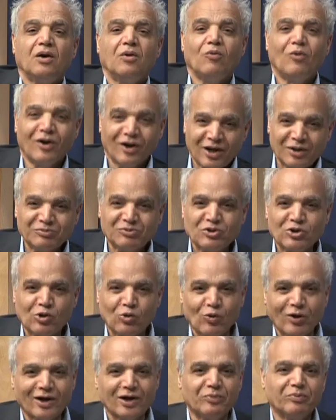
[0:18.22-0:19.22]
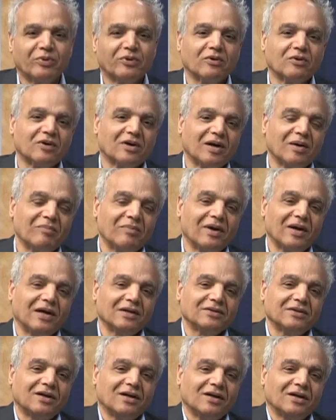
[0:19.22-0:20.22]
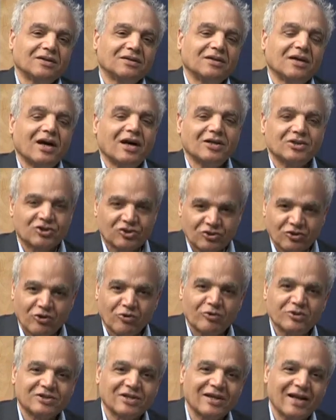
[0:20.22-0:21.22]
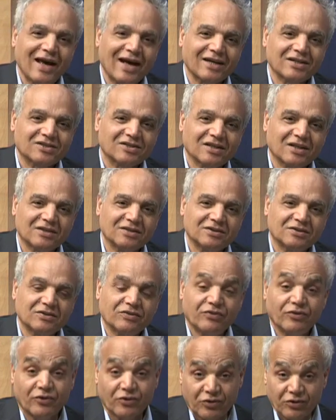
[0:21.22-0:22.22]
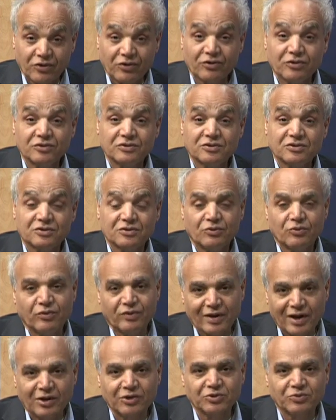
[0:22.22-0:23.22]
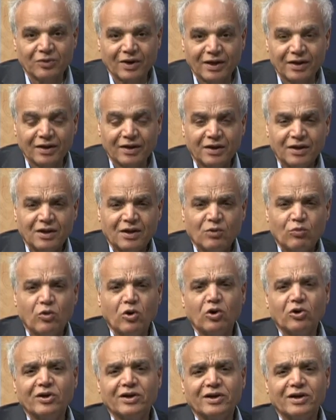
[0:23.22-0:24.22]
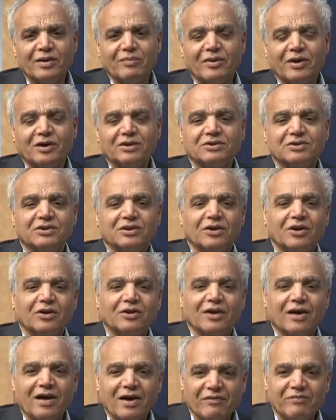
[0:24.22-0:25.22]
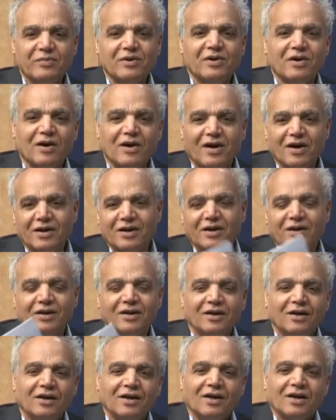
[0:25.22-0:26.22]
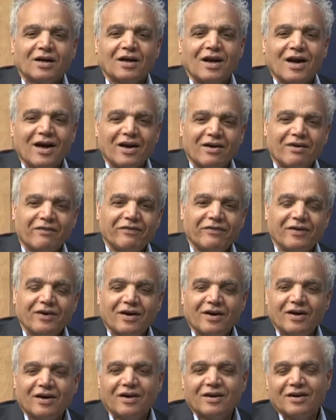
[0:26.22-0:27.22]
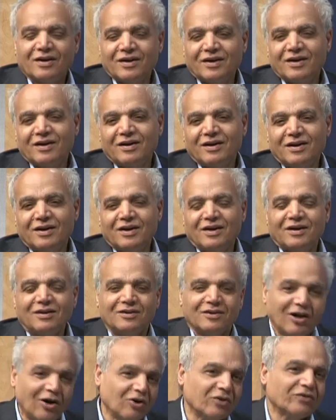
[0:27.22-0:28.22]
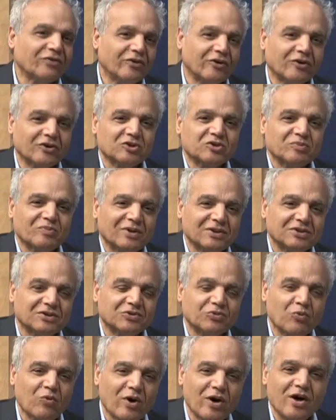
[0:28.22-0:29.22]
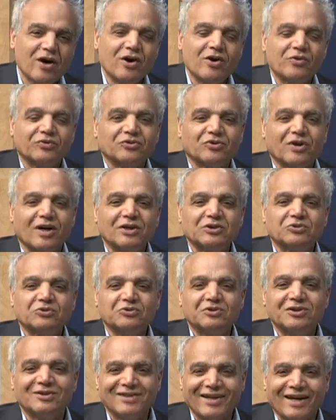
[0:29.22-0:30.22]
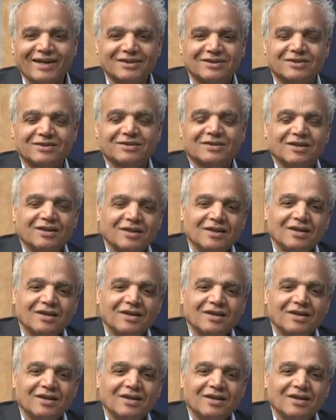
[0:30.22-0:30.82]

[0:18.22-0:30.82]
Welcome to your weekly program, Bilahdan, a show with an accent for those without one. We all hear about, you know, the F B I, the kind of uh, law enforcement's way of trying to detect